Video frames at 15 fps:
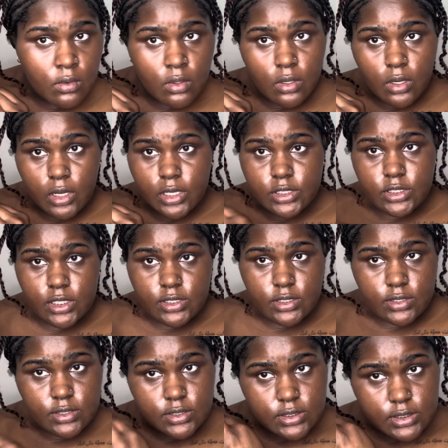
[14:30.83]
All right, y'all, so
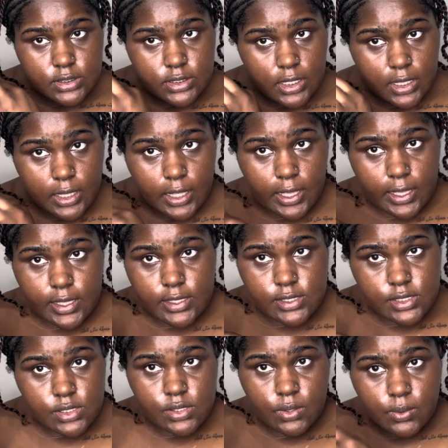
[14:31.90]
this is the
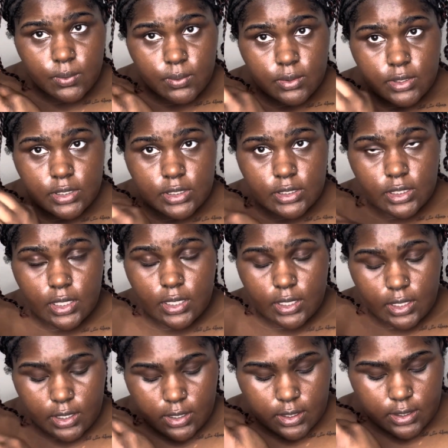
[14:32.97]
last one, thank
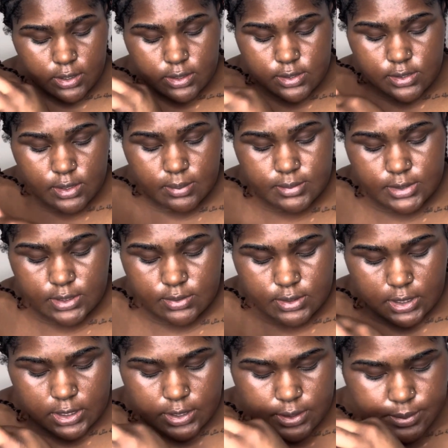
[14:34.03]
God, because I'm so
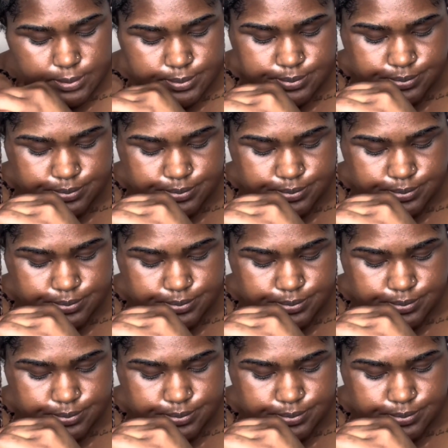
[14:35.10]
tired.